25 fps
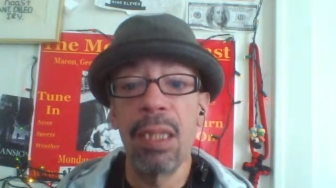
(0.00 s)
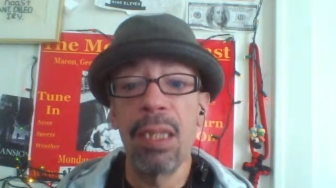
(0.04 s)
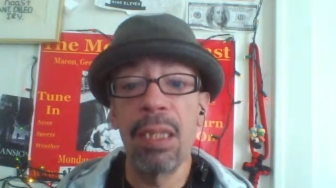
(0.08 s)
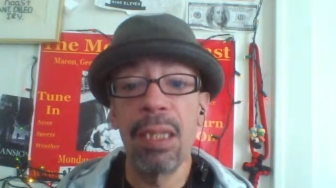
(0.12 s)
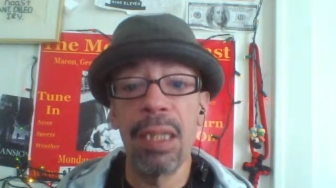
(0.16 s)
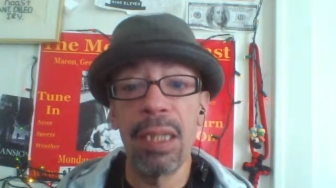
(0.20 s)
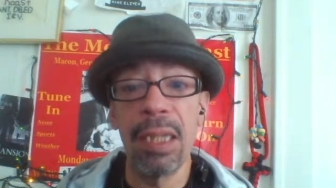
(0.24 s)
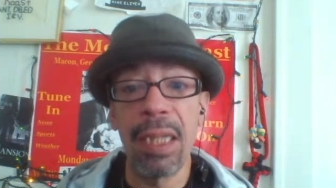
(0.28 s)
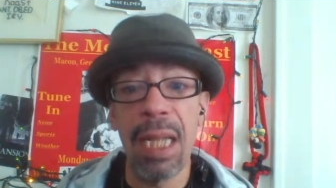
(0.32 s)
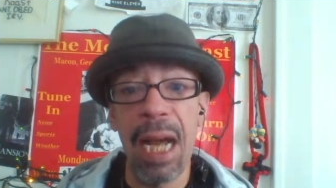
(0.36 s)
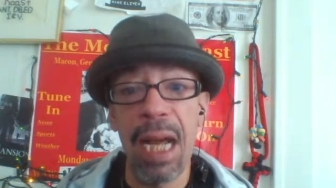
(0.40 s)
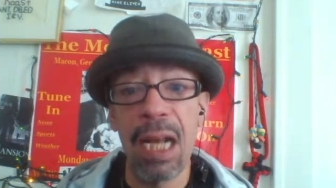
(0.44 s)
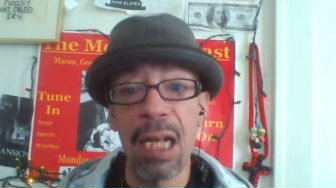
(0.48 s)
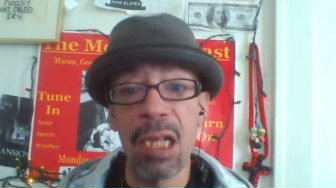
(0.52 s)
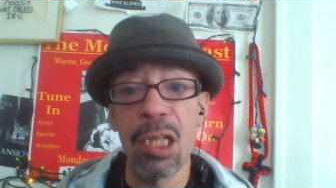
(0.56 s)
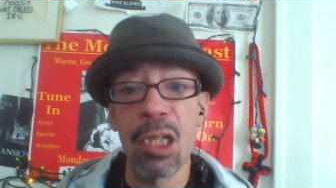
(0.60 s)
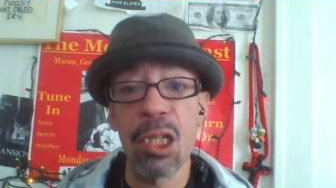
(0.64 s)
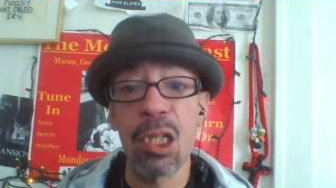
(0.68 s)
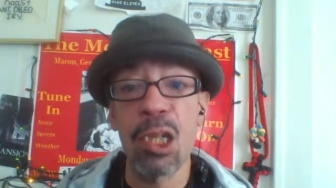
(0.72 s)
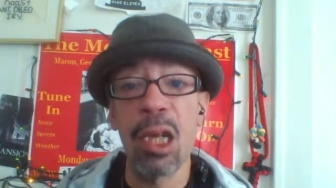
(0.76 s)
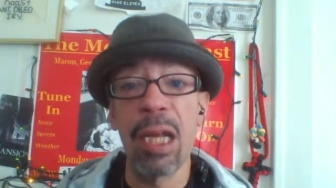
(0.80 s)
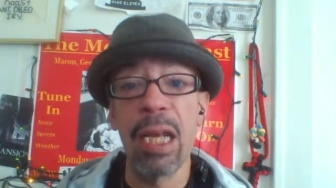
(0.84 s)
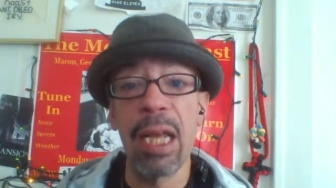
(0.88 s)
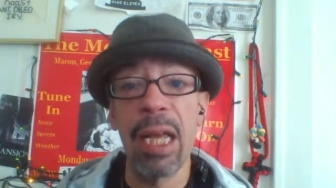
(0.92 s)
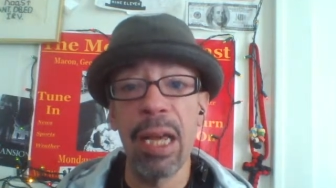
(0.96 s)
that that
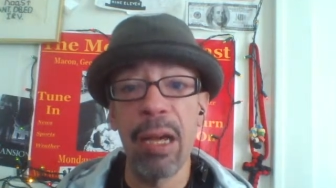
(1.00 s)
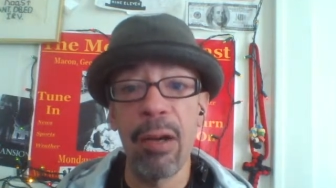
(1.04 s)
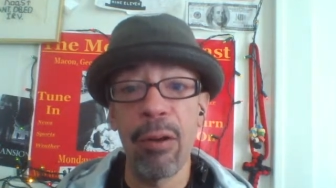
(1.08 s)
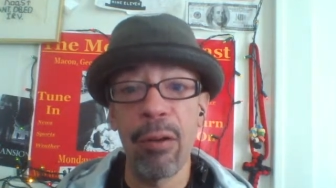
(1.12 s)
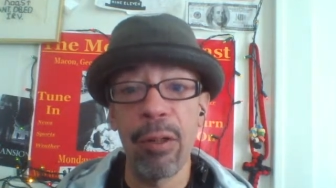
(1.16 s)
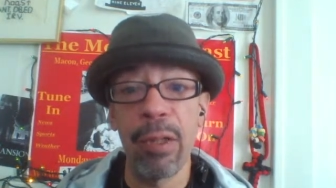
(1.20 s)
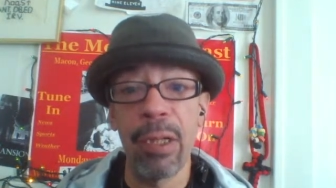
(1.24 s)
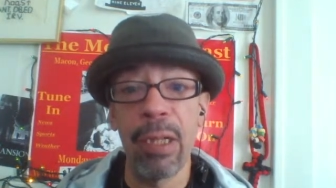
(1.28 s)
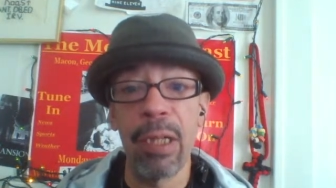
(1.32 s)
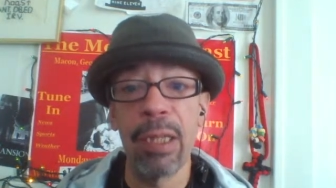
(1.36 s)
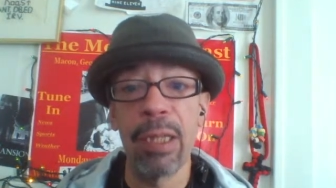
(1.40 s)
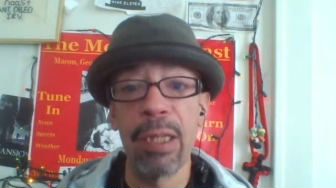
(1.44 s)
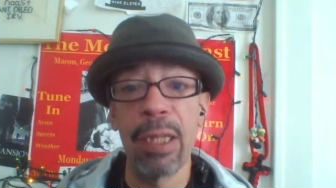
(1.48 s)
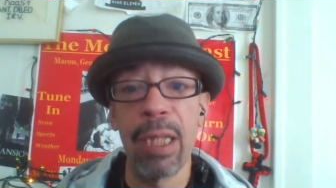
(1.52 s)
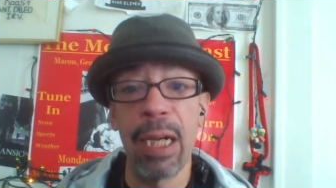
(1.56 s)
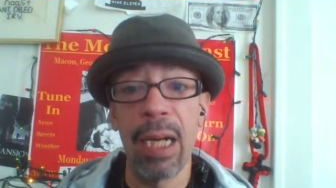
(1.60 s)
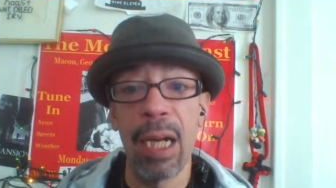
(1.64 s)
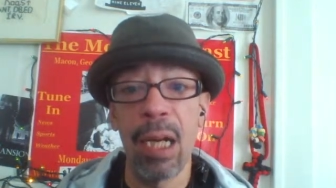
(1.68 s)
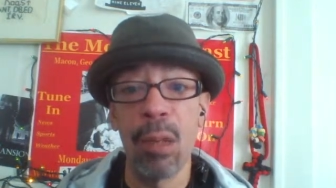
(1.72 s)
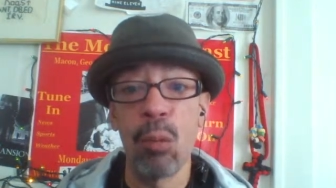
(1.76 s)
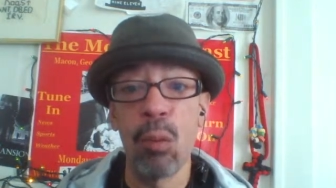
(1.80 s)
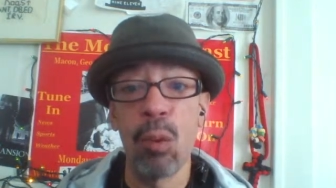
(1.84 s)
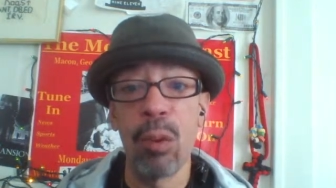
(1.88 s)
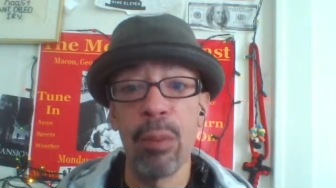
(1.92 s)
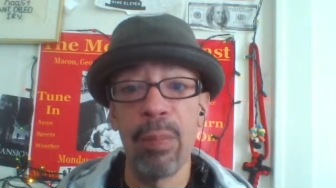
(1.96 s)
is an area that
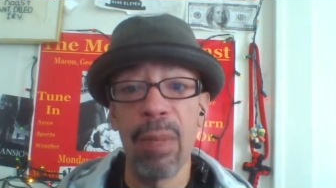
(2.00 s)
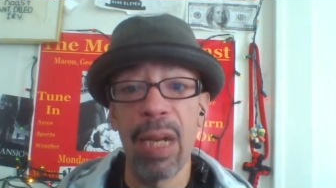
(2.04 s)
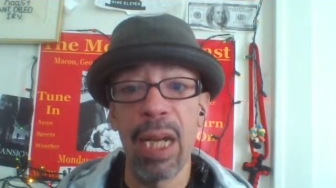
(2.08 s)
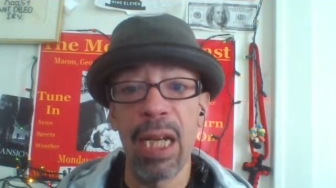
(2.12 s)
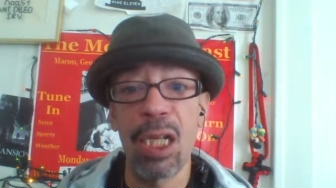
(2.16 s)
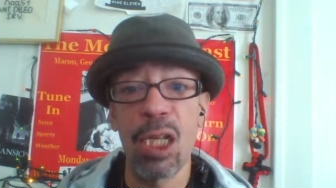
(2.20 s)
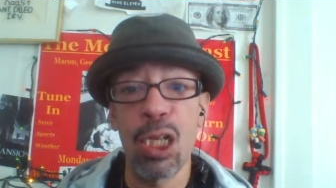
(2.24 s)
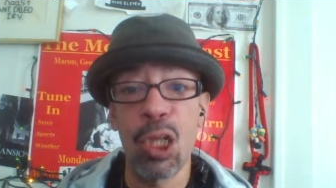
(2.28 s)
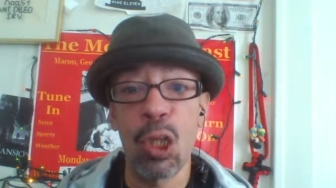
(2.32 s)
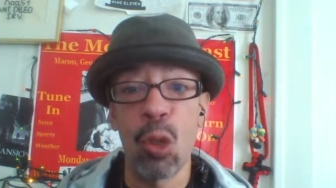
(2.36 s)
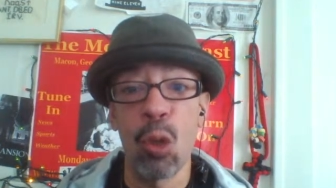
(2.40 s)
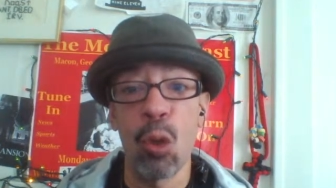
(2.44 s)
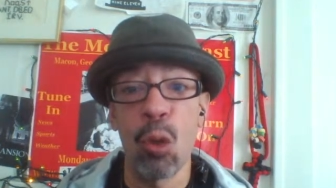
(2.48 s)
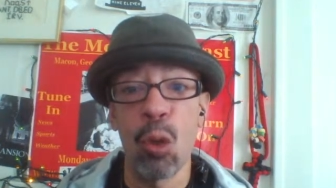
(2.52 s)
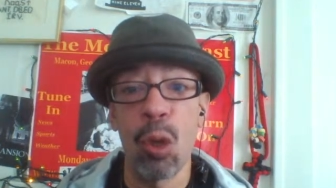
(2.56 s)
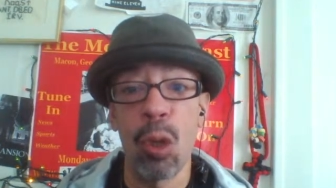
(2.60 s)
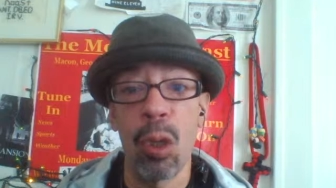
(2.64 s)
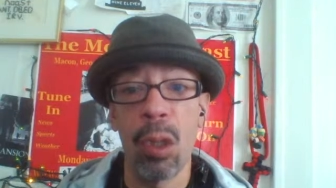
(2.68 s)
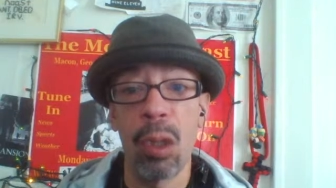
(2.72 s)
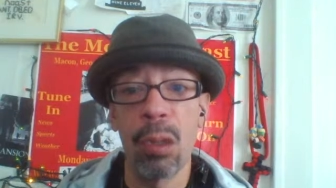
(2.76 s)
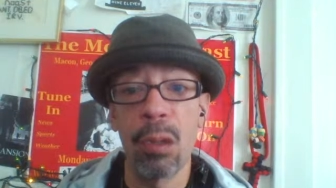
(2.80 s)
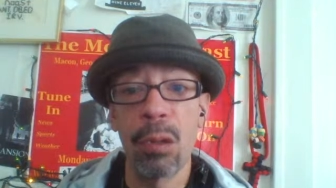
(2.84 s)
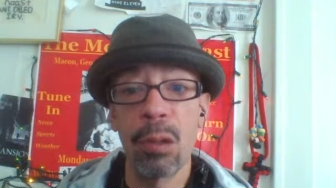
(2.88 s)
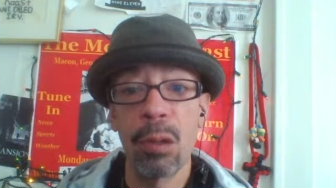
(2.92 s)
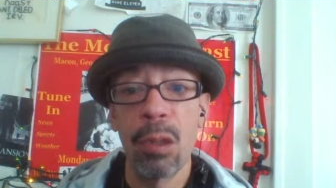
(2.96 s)
I would make
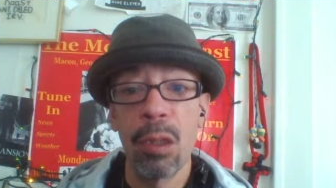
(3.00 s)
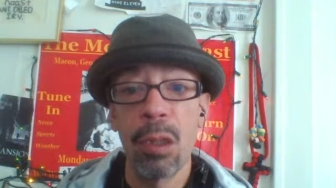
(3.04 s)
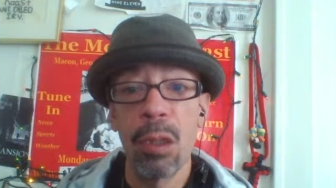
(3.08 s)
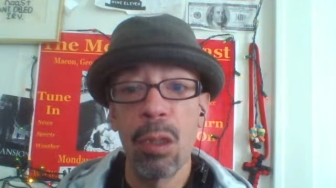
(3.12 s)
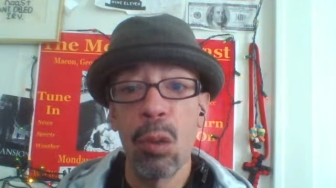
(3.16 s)
sure